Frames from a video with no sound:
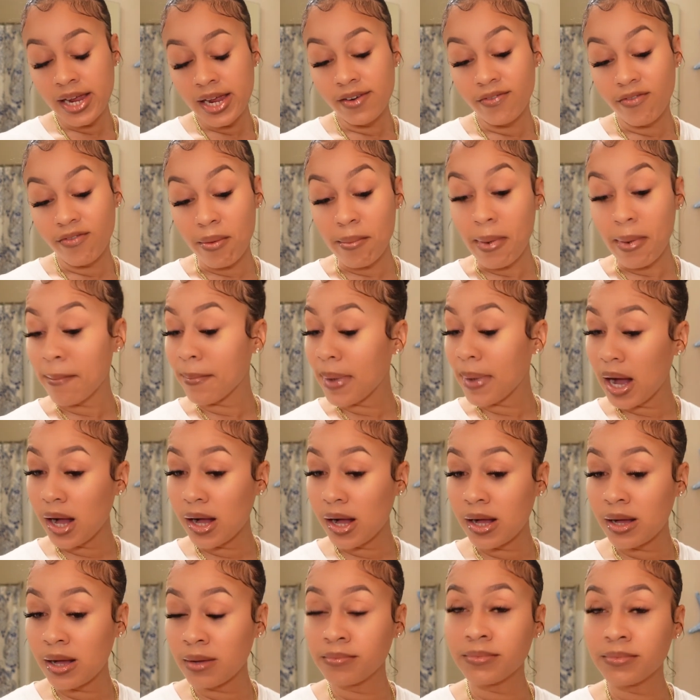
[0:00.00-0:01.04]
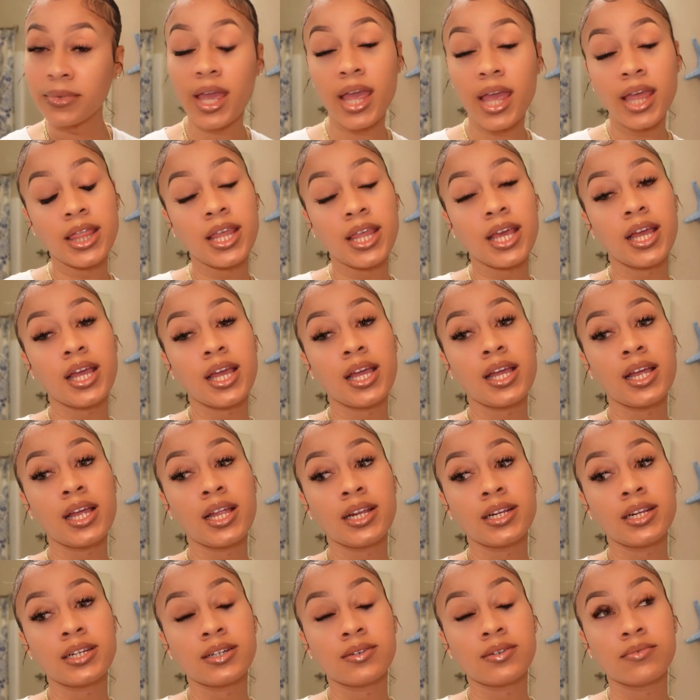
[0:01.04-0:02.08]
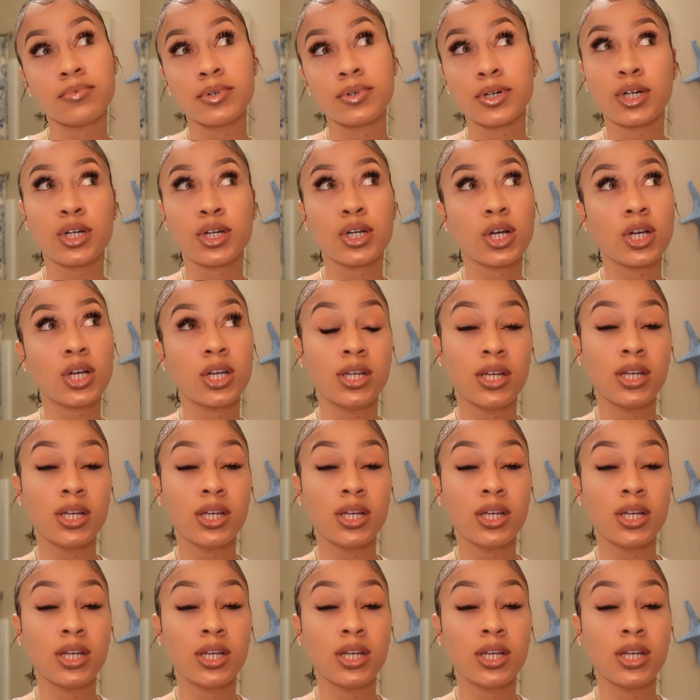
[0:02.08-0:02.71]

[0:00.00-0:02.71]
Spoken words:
for my mom, and then we're gonna